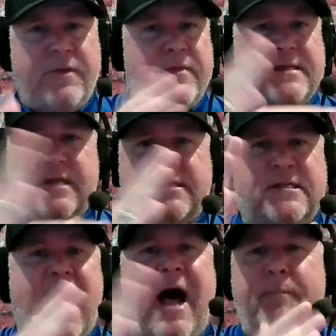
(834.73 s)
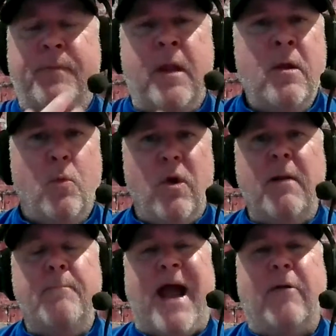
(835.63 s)
Then they said, stop. We're
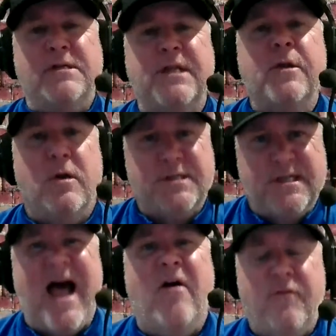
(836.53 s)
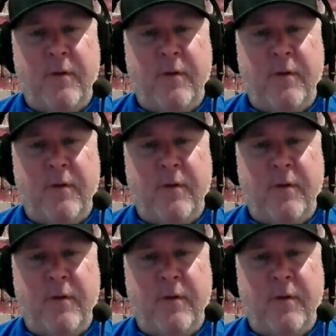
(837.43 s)
embarrassing ourselves.